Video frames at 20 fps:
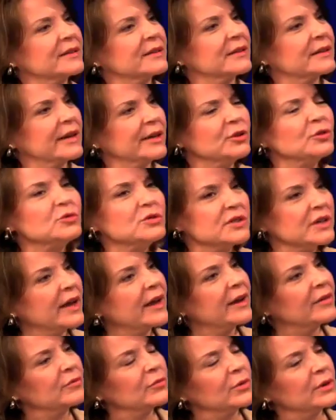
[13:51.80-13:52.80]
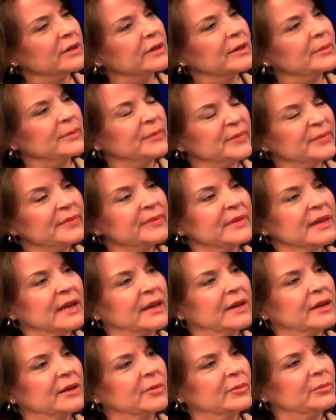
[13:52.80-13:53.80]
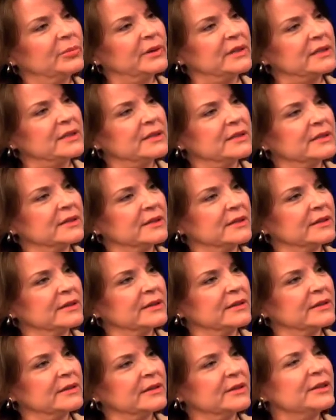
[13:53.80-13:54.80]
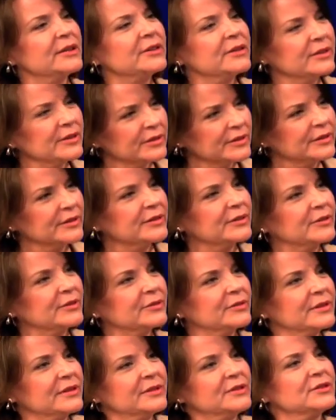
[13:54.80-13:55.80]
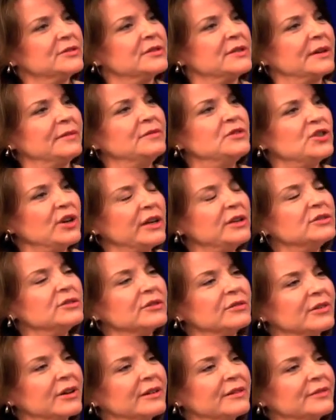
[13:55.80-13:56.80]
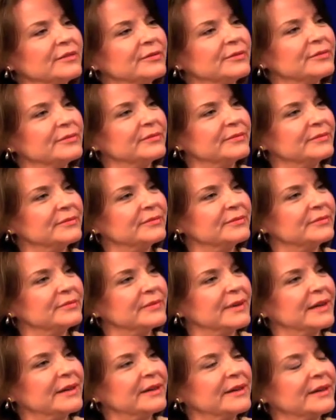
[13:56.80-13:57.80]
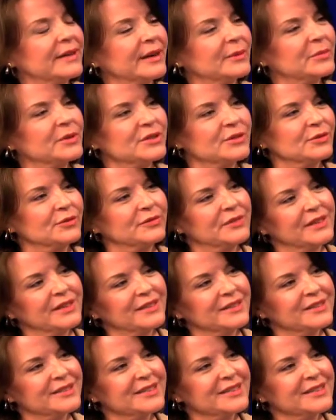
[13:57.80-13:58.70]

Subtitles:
I used to have one, but I've changed a lot of my habits over the years.